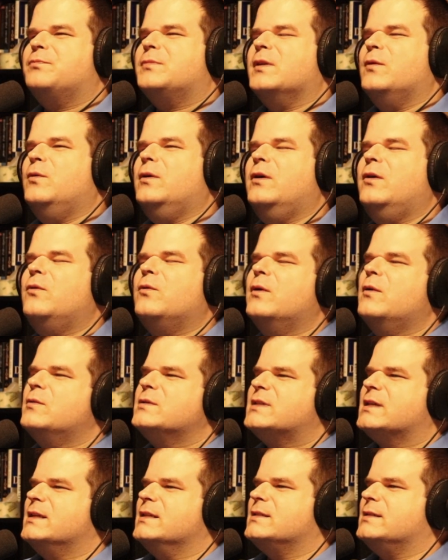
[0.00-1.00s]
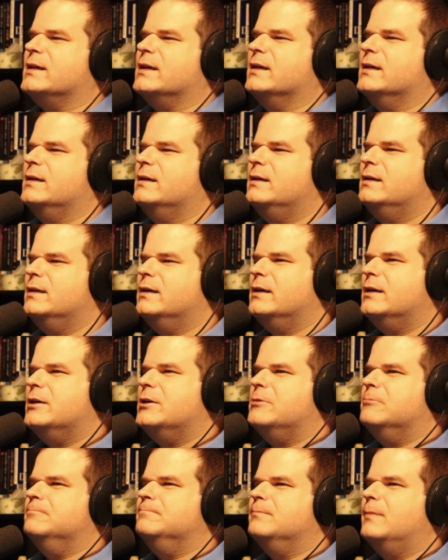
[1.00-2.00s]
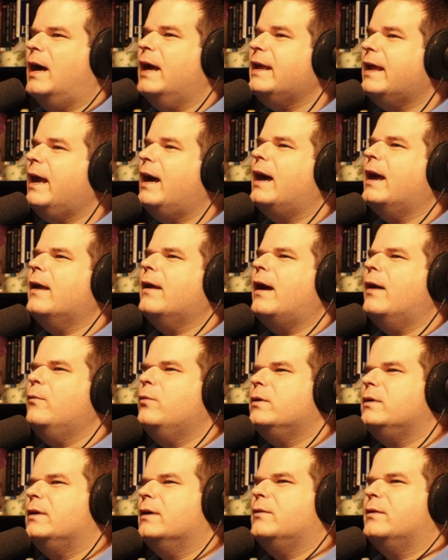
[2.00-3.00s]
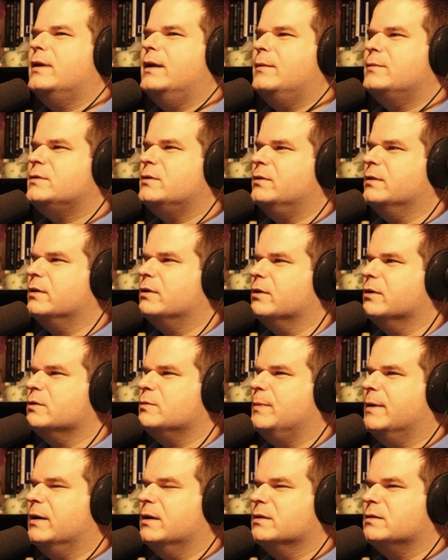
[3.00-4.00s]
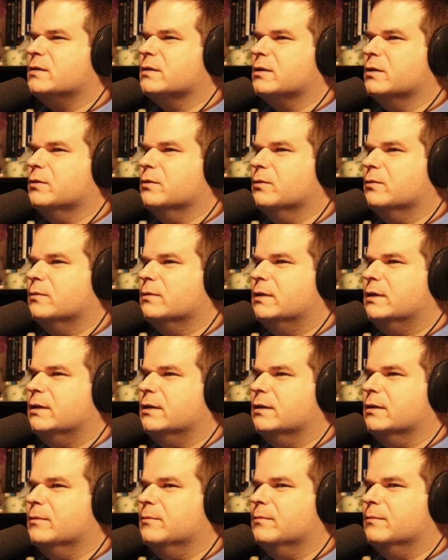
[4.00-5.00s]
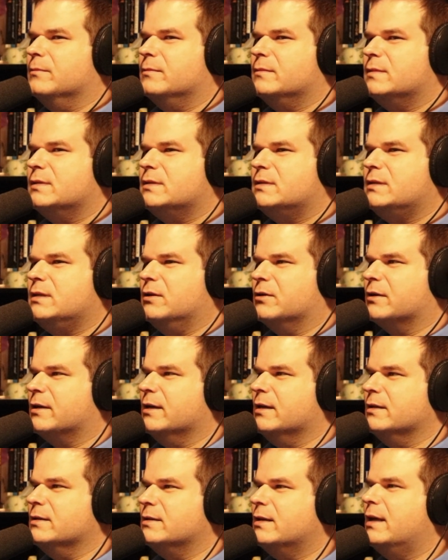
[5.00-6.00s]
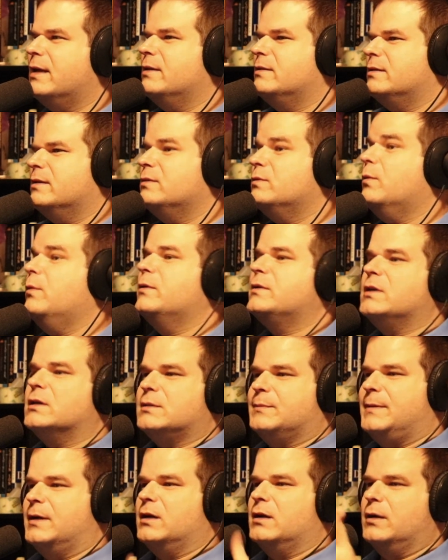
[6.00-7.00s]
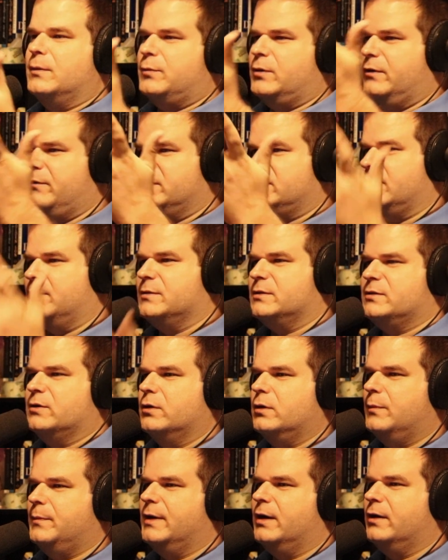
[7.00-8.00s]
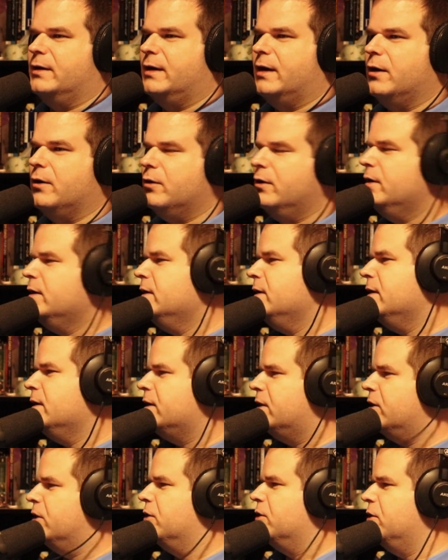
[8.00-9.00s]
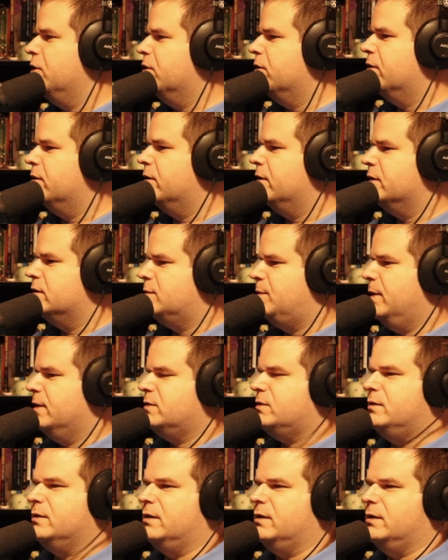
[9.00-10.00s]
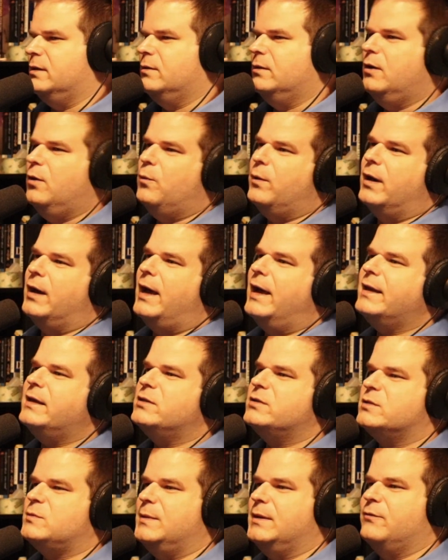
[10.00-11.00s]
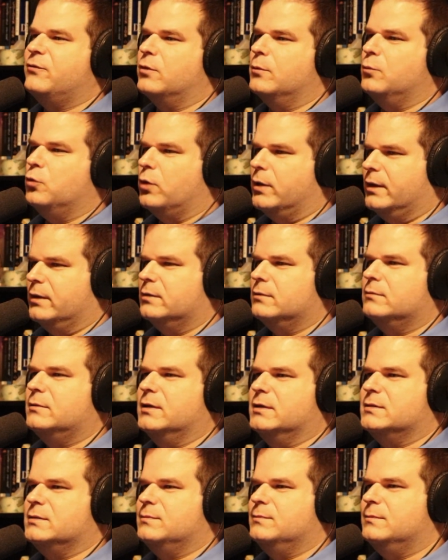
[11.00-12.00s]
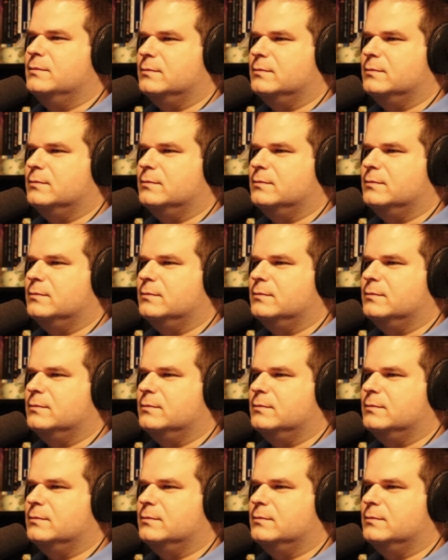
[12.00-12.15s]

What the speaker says: what was I going to say? I would absolutely encourage parents to go see their kids. It's what we talked about in a previous episode about how you're especially I can just speak for a boy because